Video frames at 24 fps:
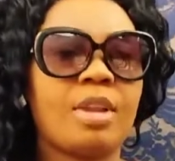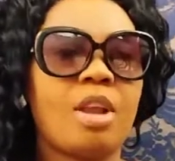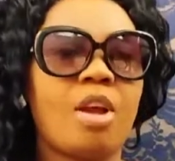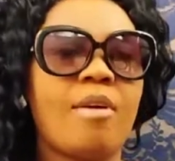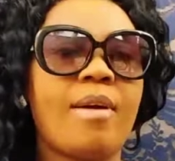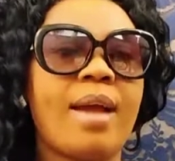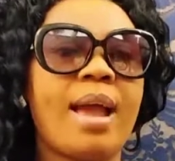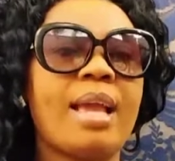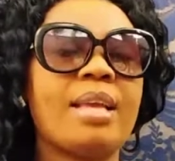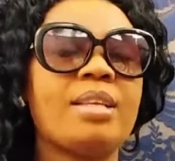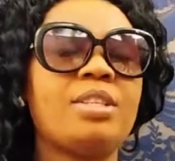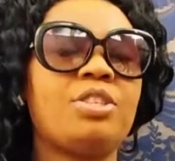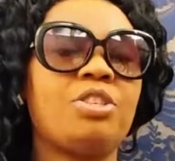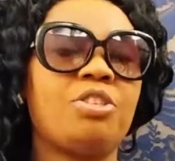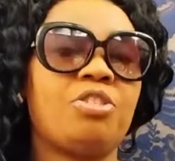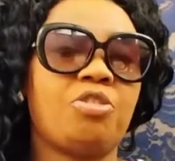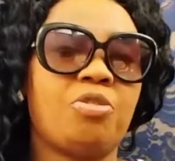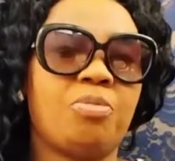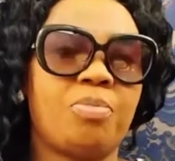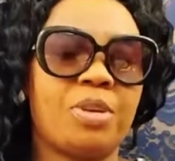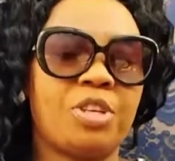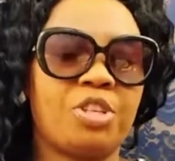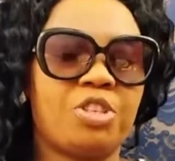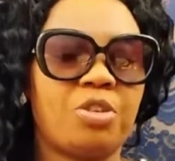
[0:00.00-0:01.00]
All right,
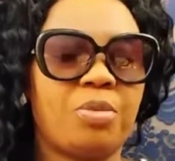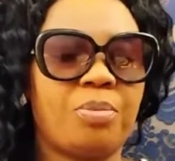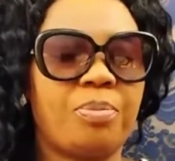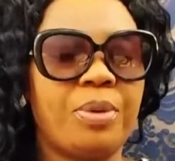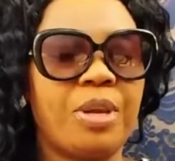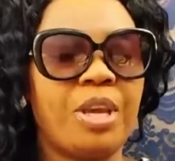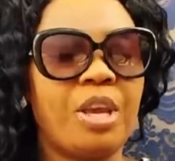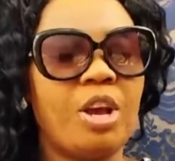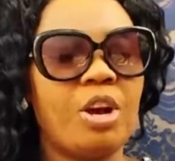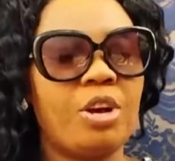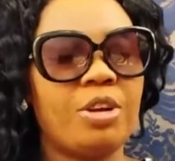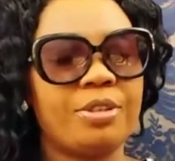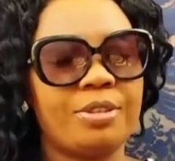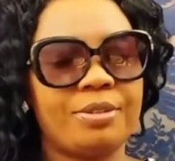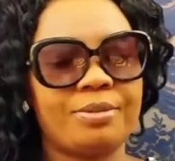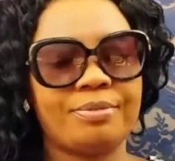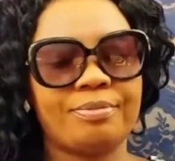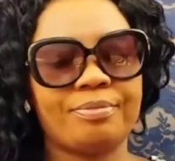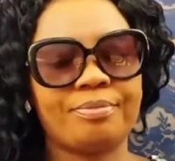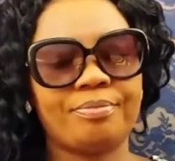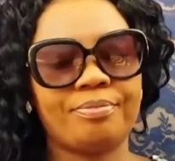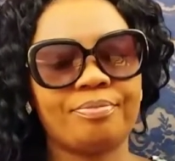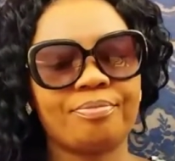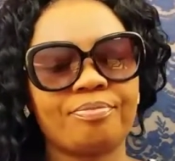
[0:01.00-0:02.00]
incubation period.
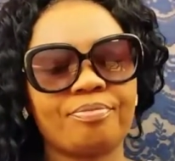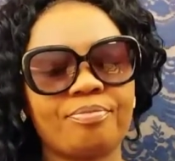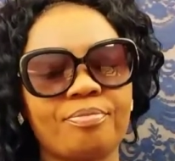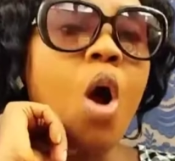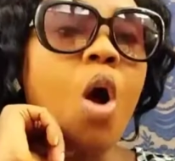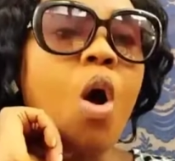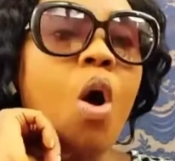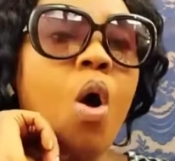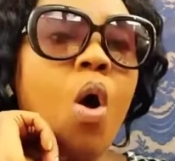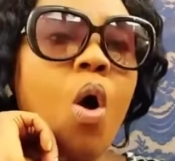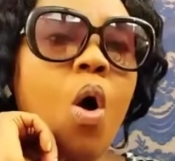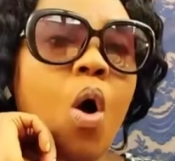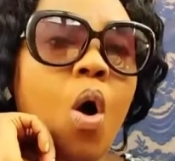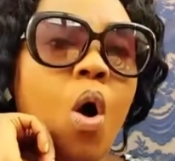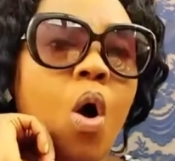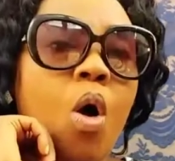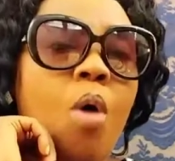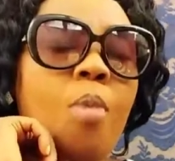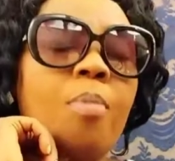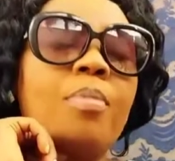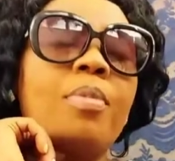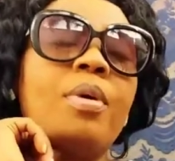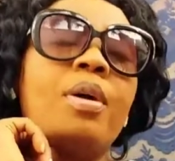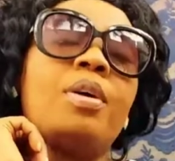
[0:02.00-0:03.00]

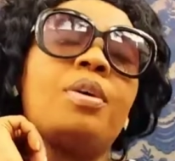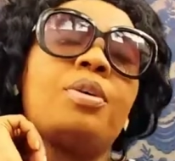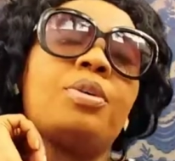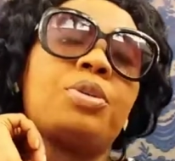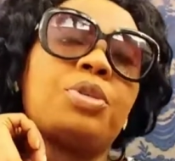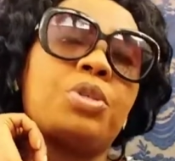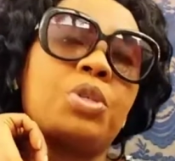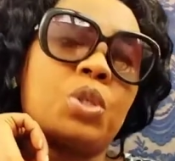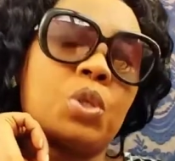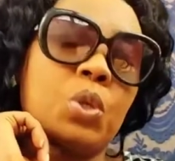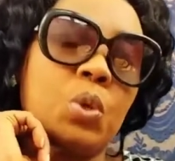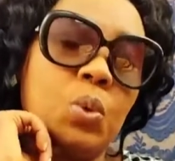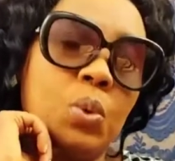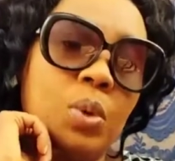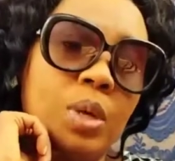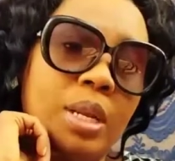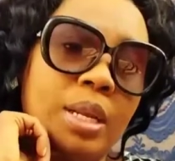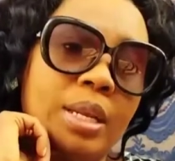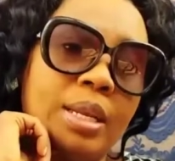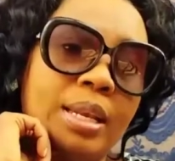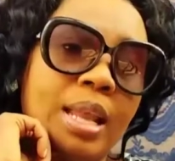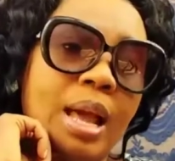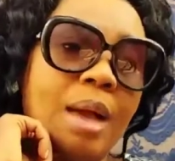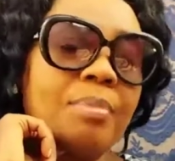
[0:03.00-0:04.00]
Home
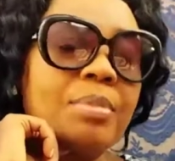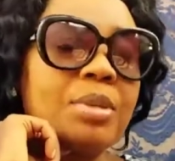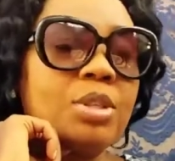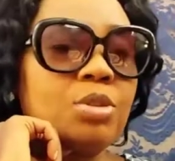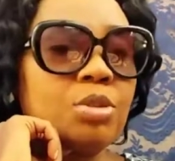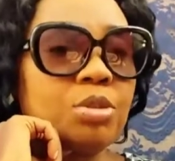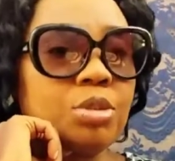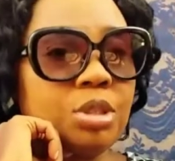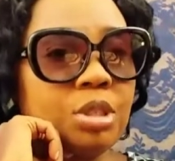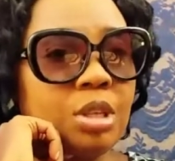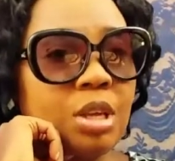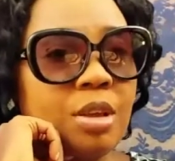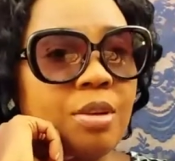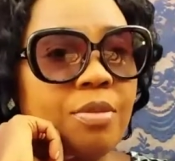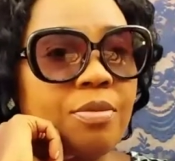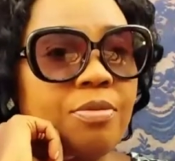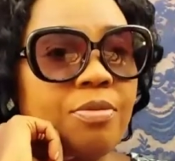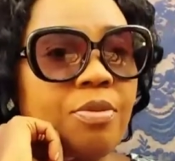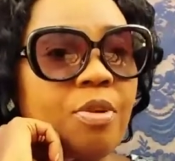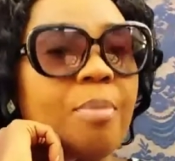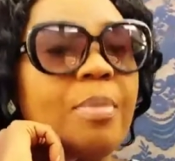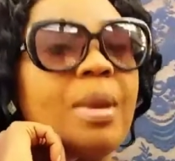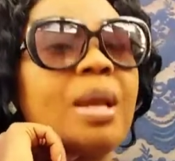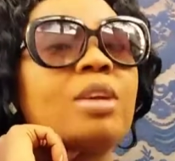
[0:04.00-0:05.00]
schooling, that means to say
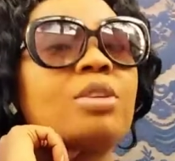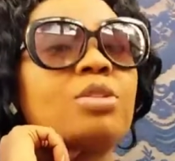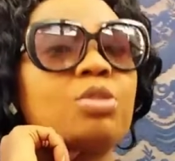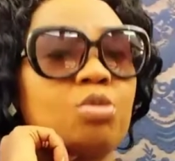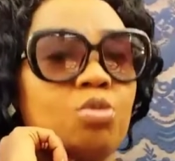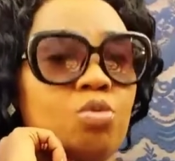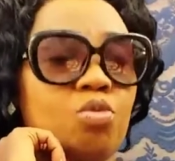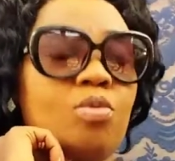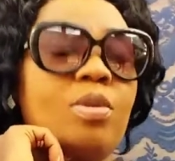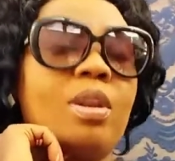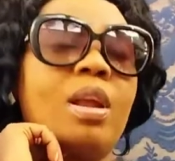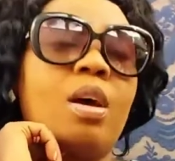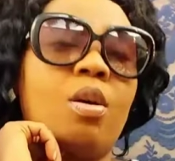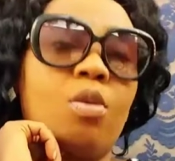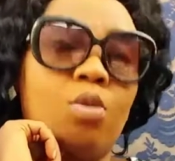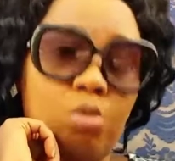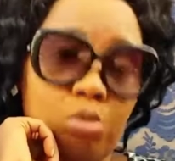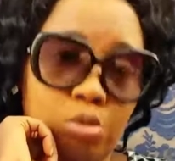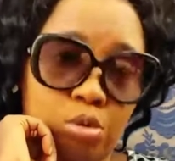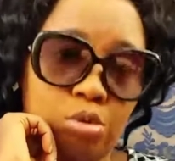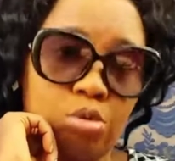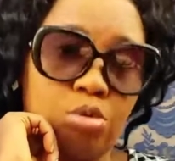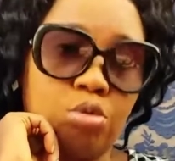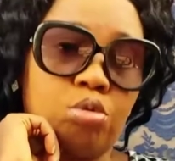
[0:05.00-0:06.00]
for make school na
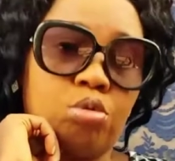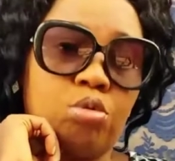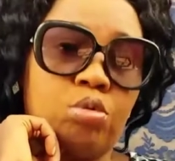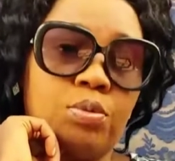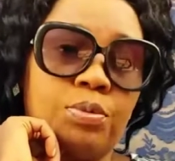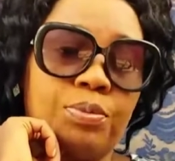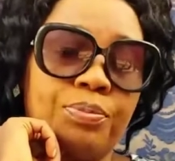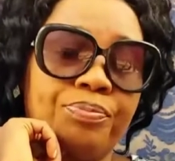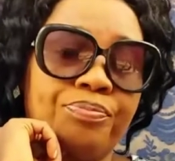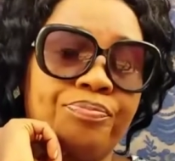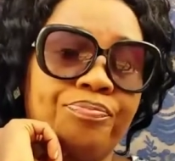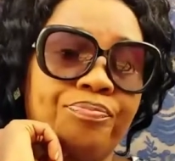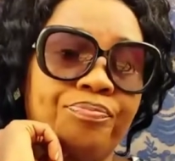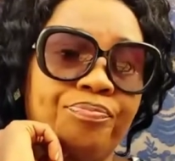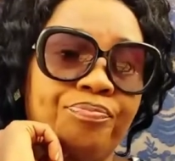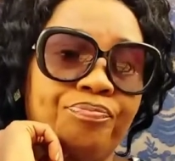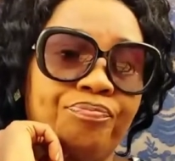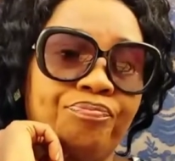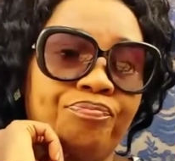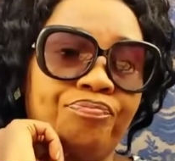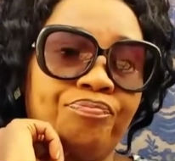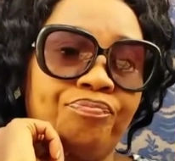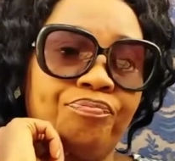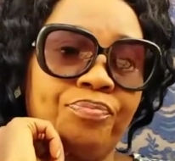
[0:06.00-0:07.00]
us.
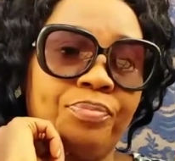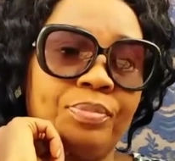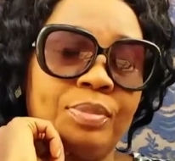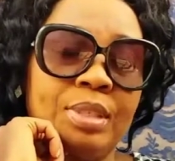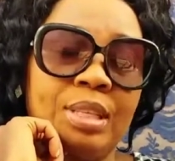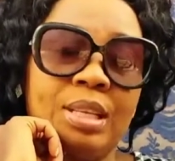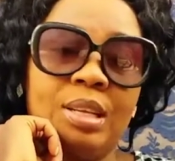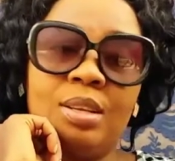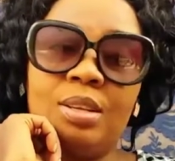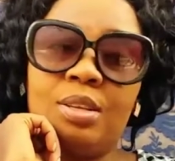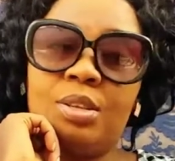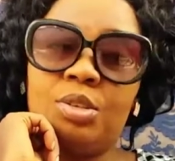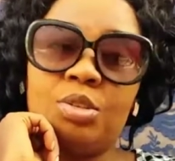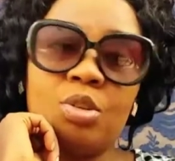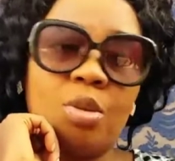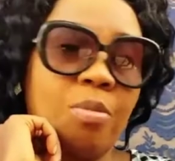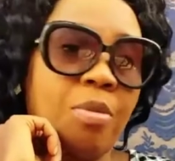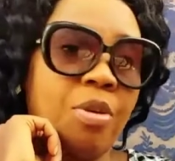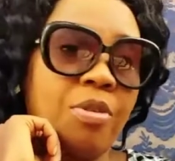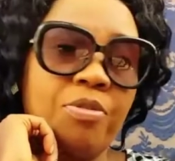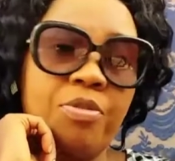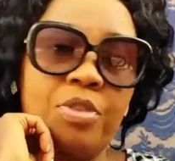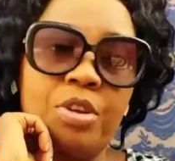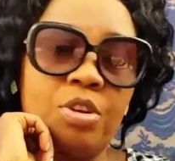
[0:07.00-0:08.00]

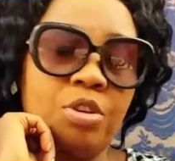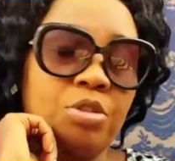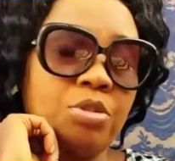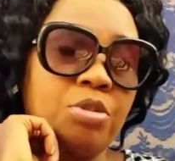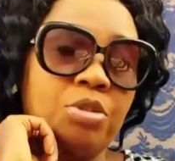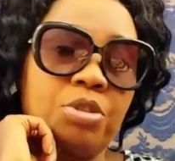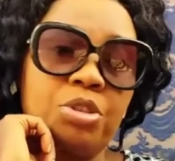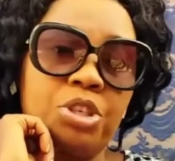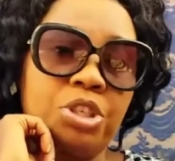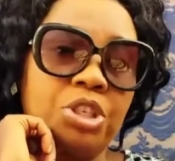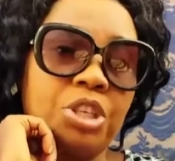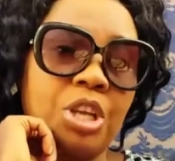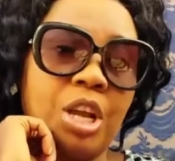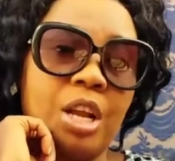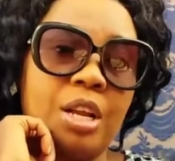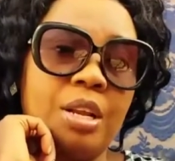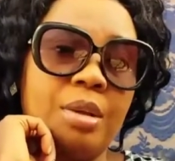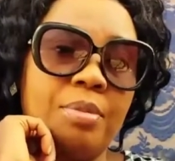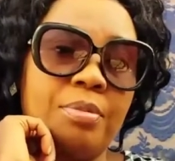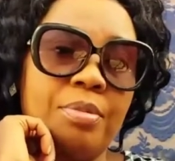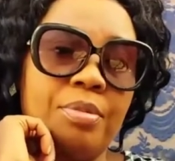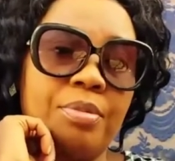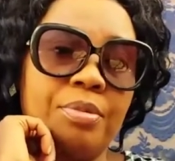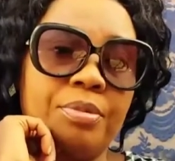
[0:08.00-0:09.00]
Some of we know to teacher
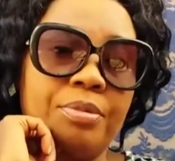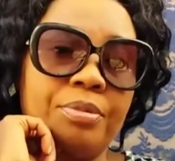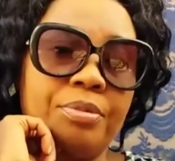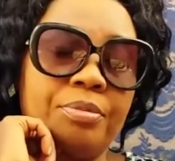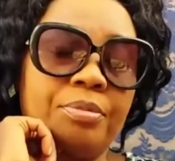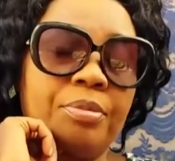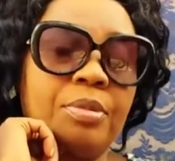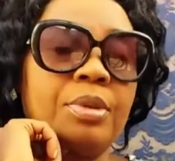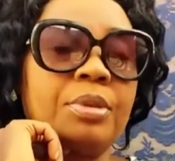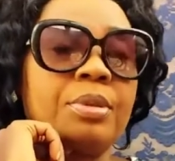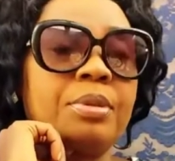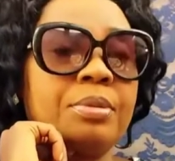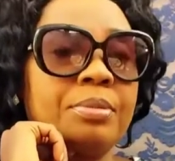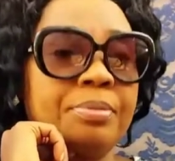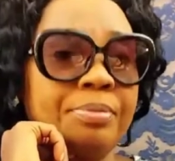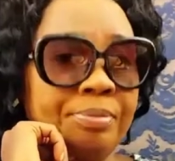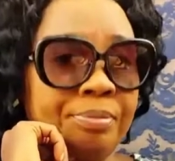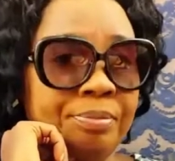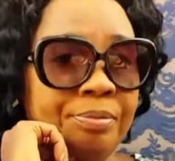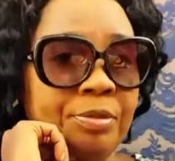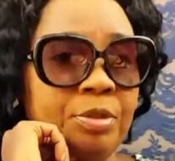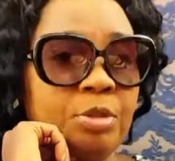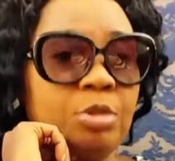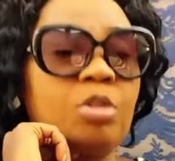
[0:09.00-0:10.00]
them, but
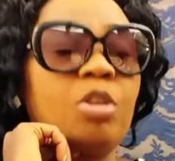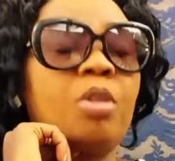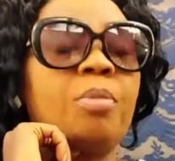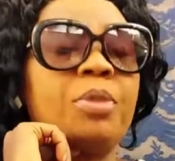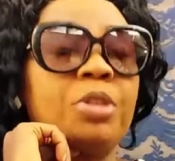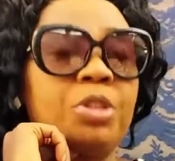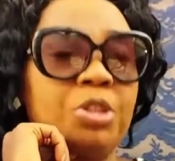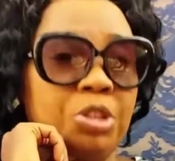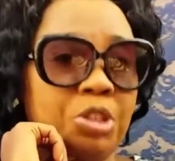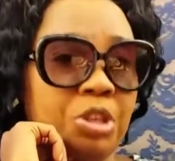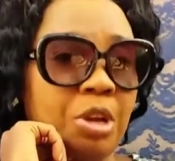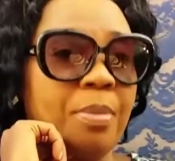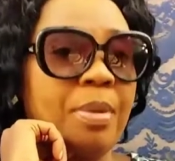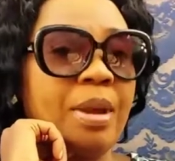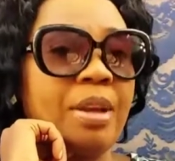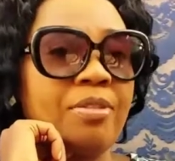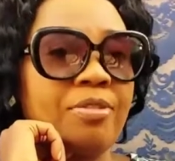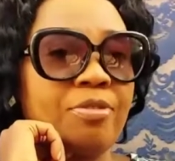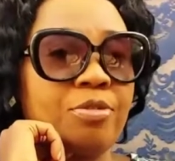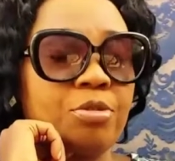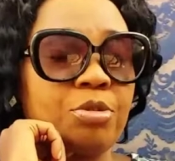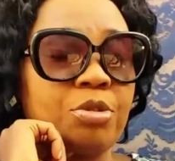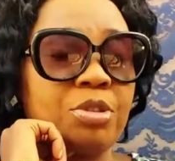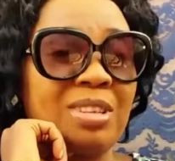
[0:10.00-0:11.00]
we don't be teacher by
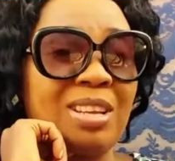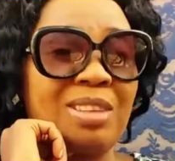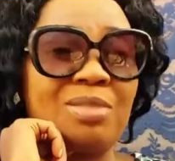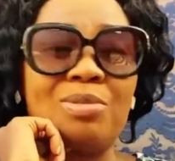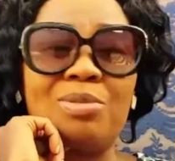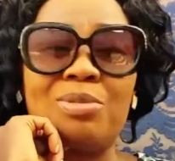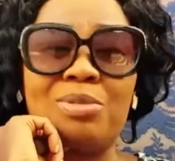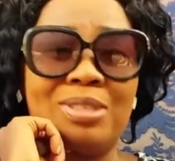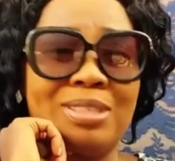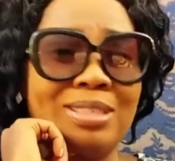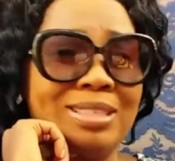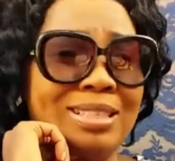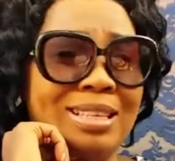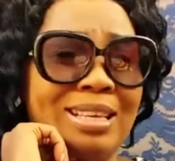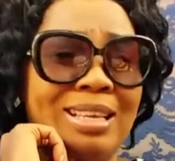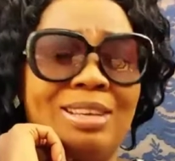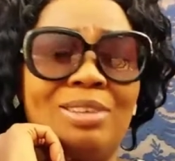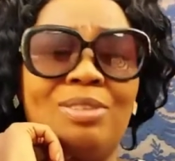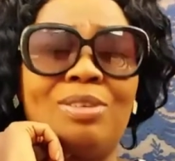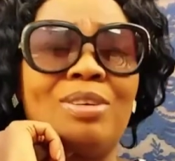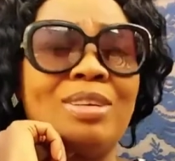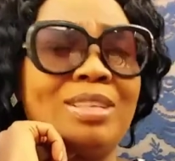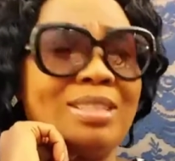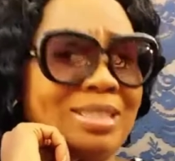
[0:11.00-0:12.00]
force, and we'll still say it's
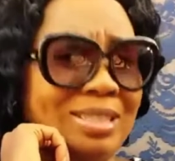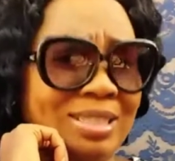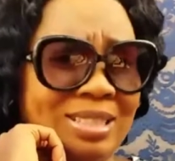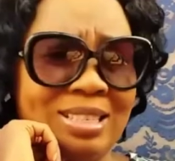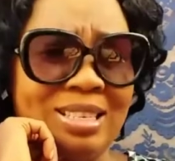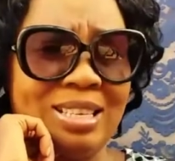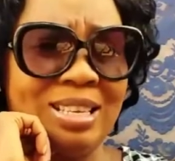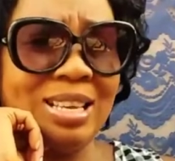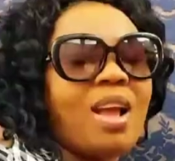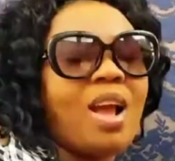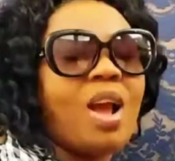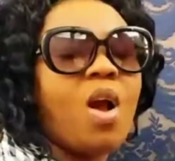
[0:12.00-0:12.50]
not easy.